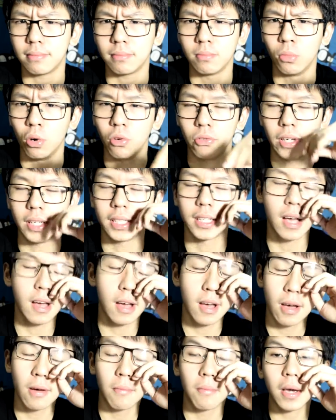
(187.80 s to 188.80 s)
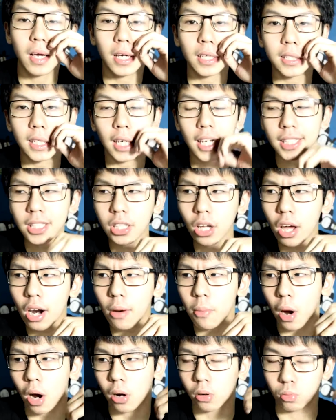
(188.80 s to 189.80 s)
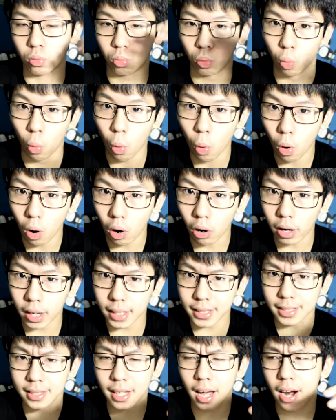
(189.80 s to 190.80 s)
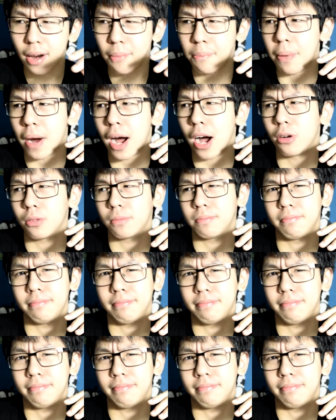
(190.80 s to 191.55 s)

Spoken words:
movies, because it's not about war. It's not about